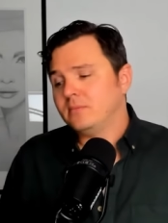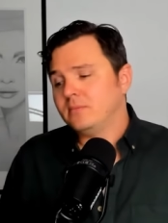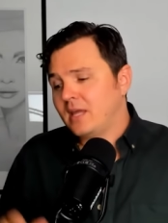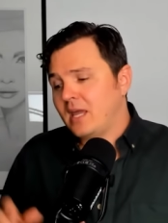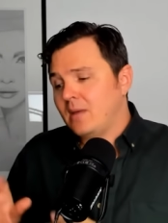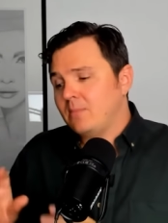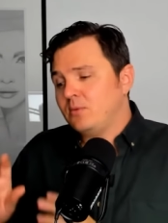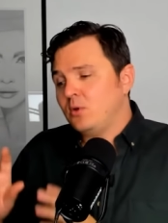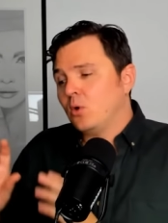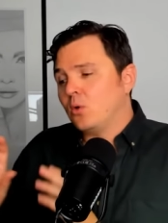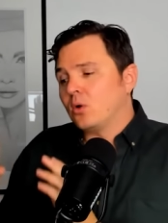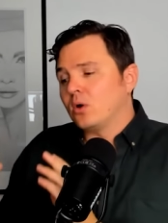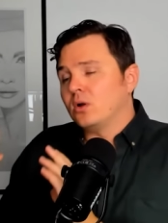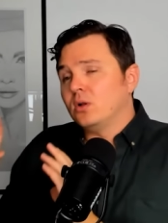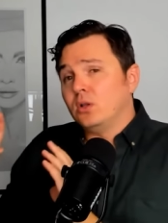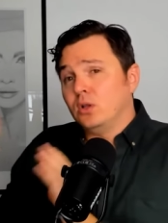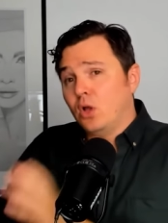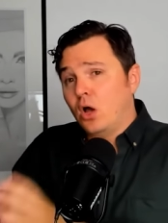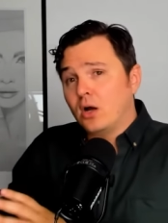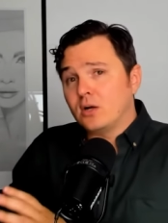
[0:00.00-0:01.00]
Keep your
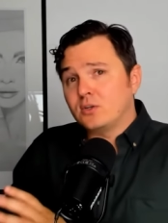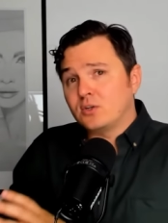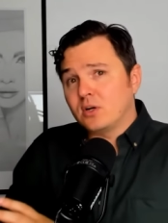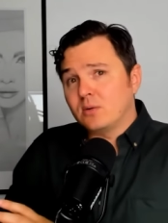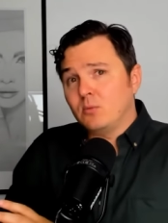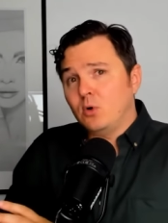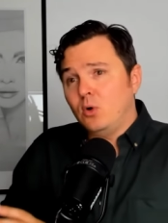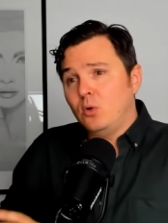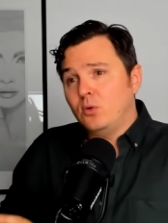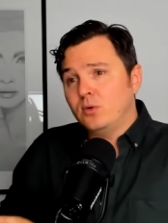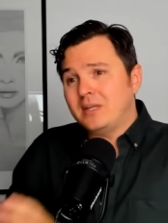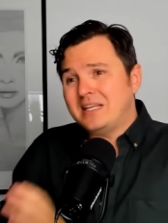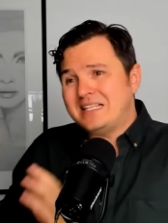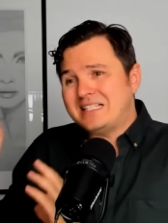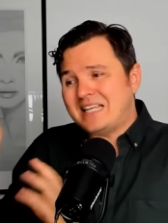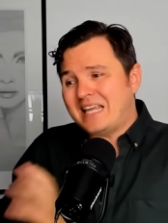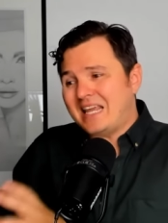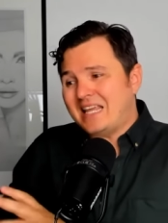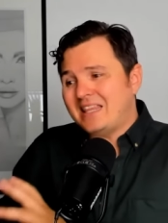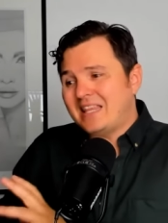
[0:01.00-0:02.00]
long-term holdings
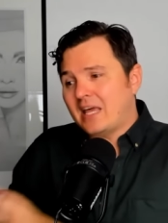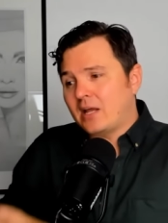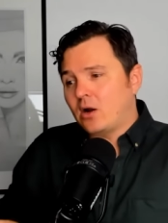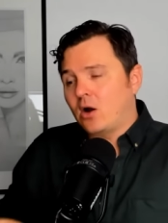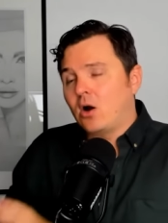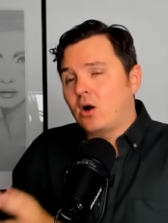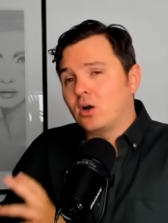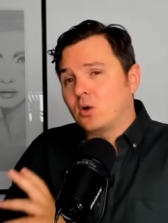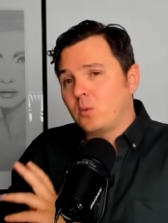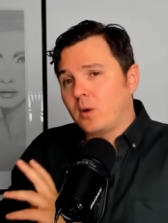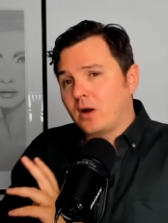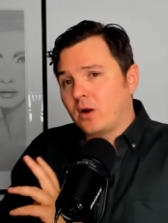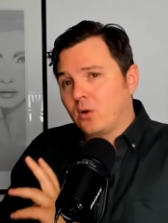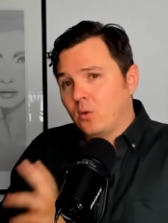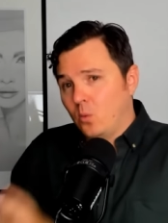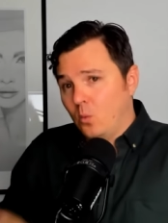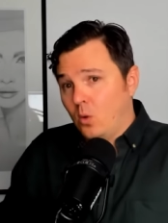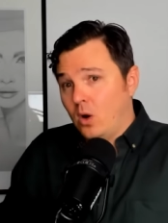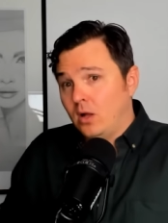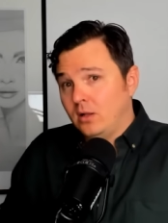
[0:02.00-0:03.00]
in that hardware
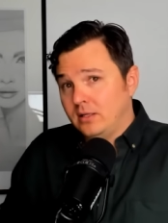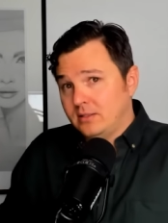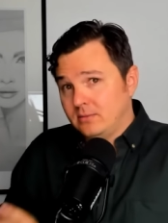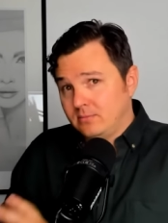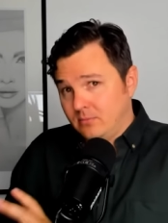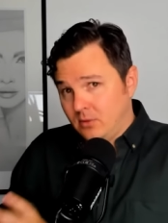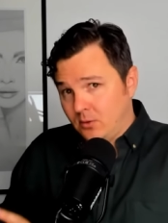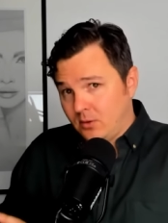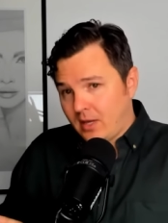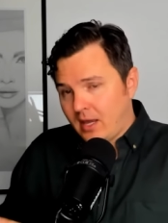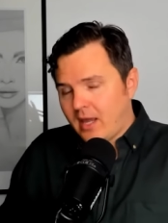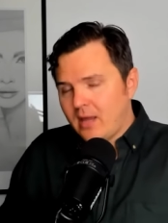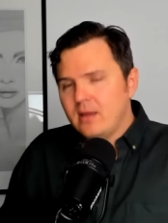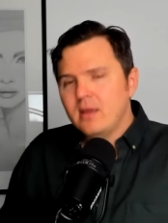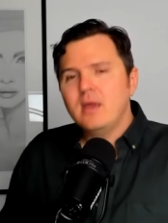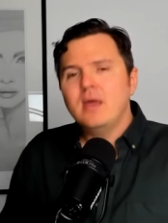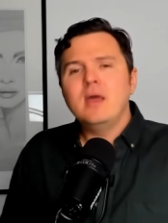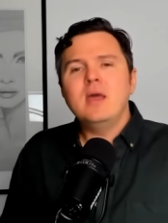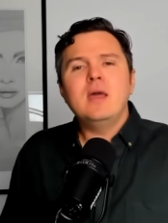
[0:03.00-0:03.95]
wallet, okay?